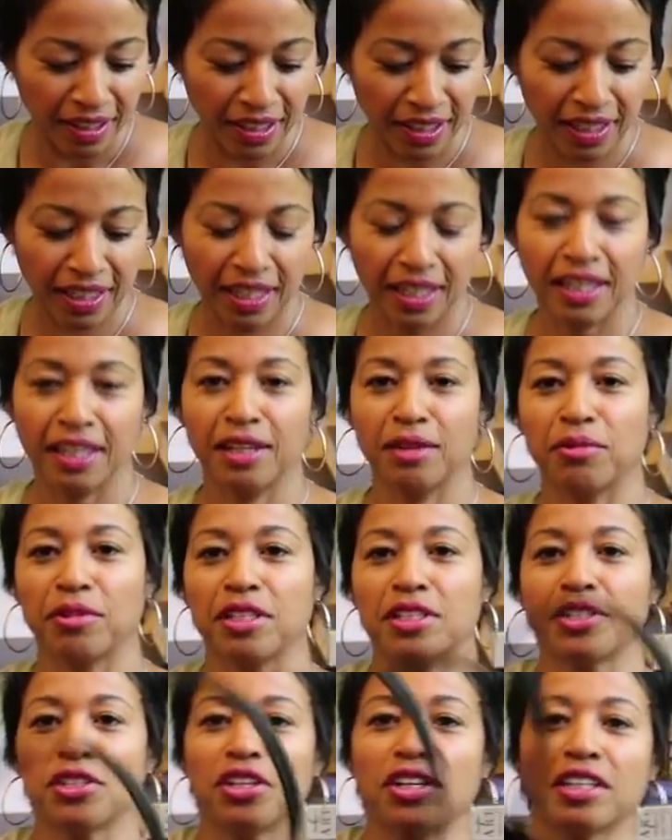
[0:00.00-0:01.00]
Again, I
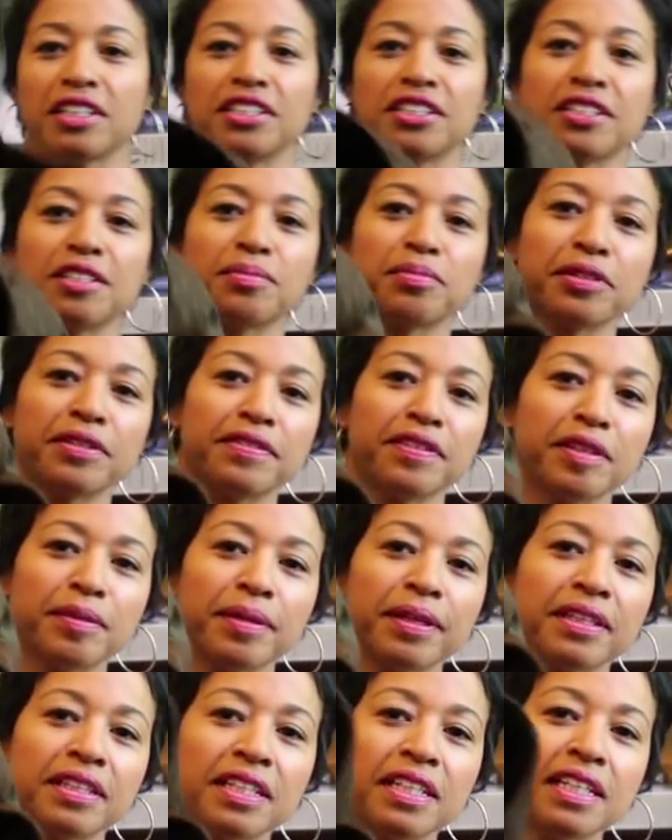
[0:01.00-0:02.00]
want to talk just briefly
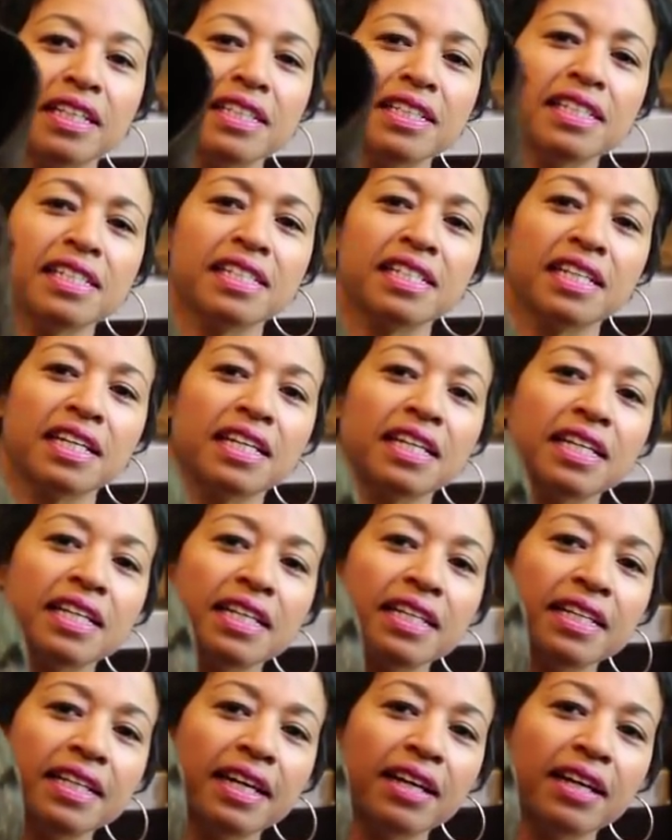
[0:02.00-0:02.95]
about the inside,